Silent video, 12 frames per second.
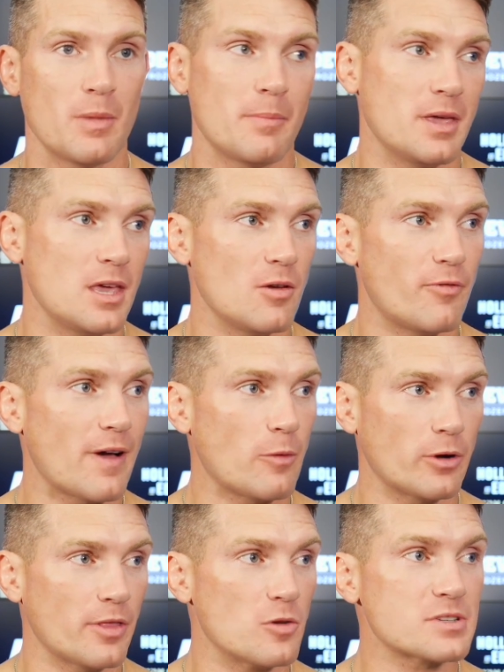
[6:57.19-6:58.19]
Maybe he will
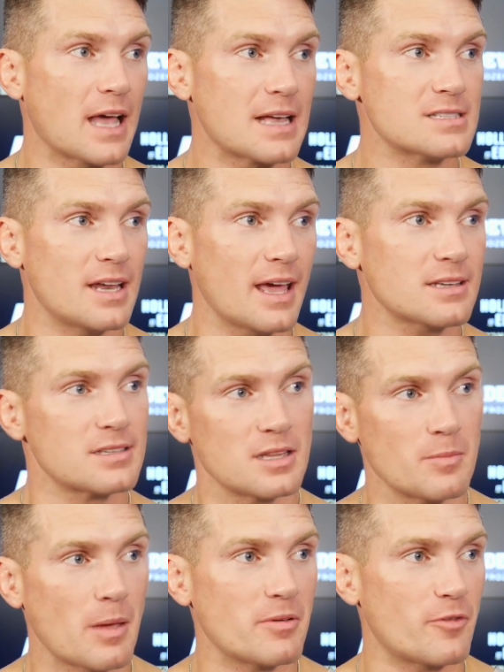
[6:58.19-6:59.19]
fight one of those guys next, and
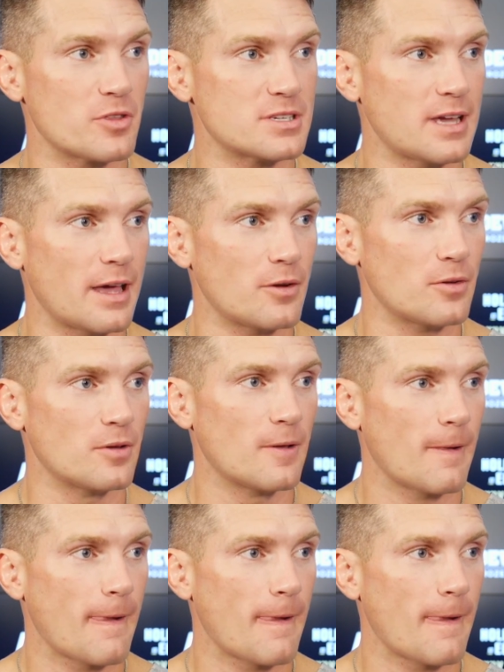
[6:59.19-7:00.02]
then maybe for the title.